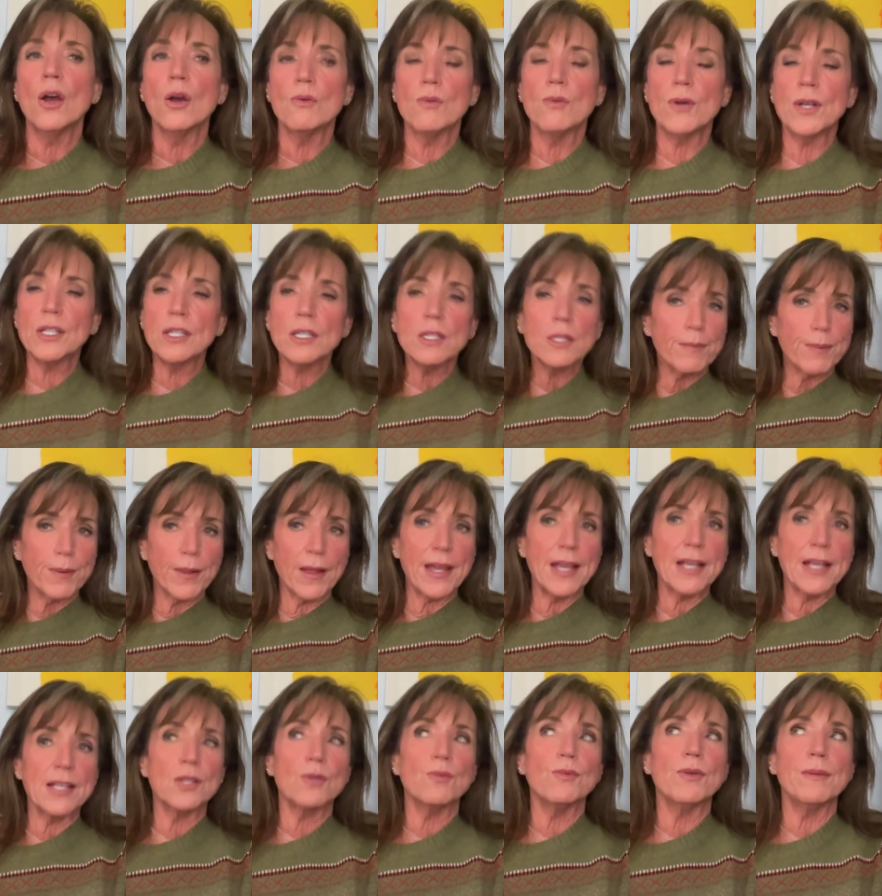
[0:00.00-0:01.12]
which is a
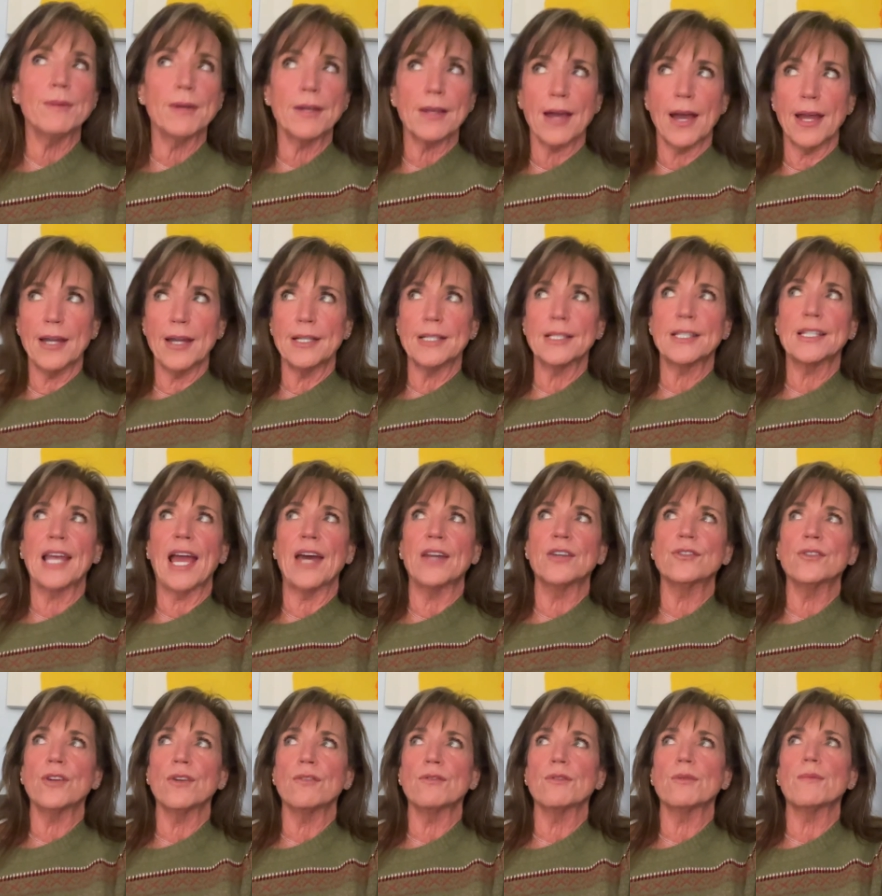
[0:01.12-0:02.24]
place we've been kind of
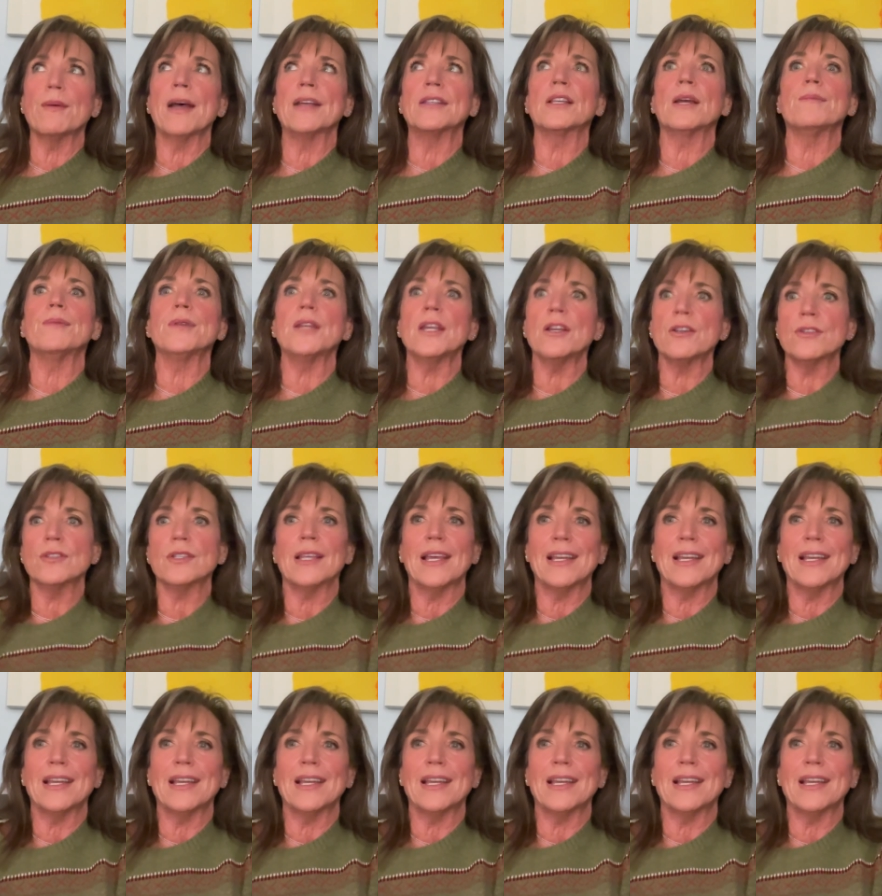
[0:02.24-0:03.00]
scattered over the past couple years.